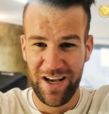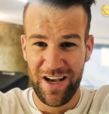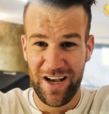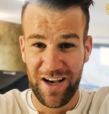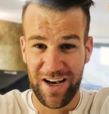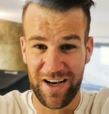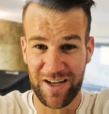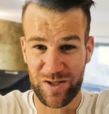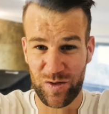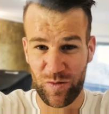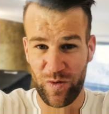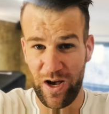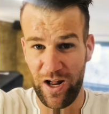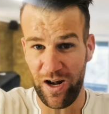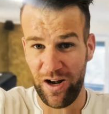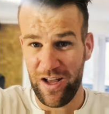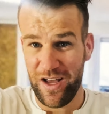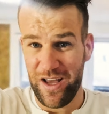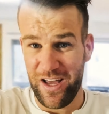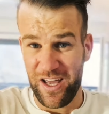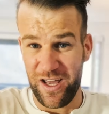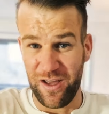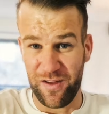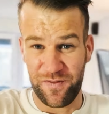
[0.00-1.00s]
as well.
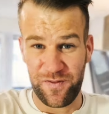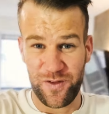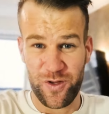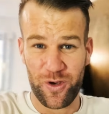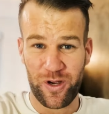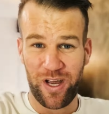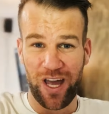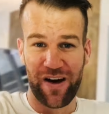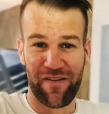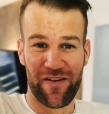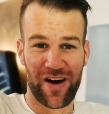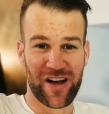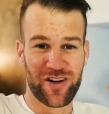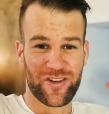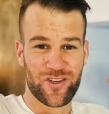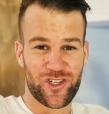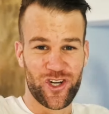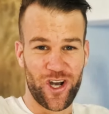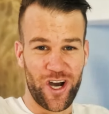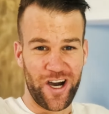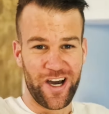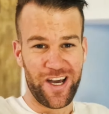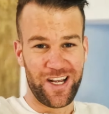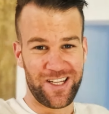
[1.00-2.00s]
If you have
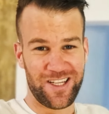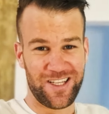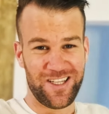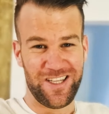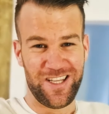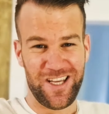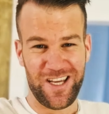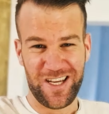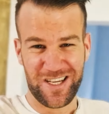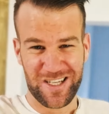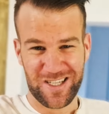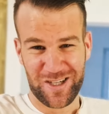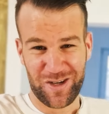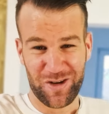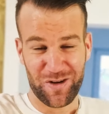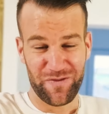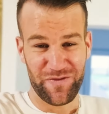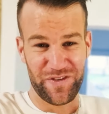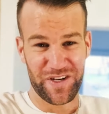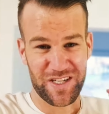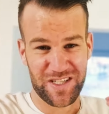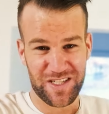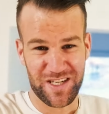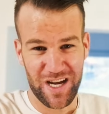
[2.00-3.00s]
enjoyed this
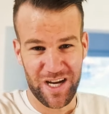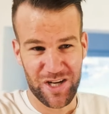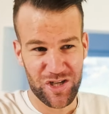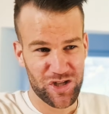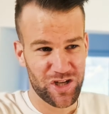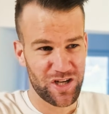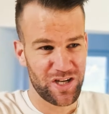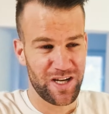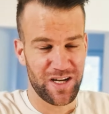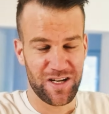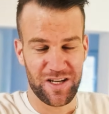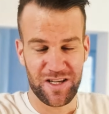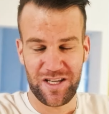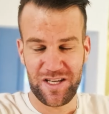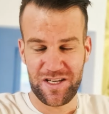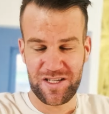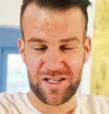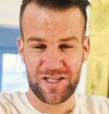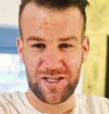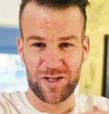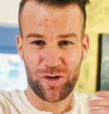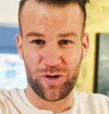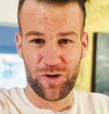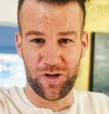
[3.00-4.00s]
conversation and this
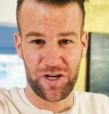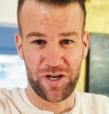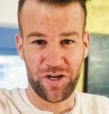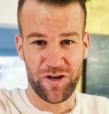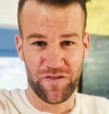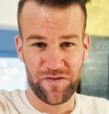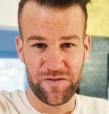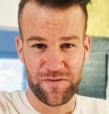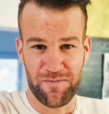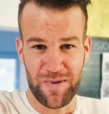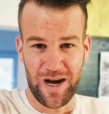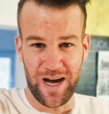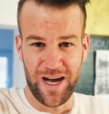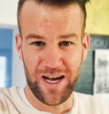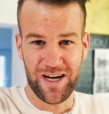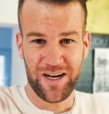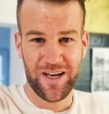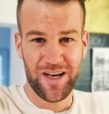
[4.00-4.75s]
story of mine,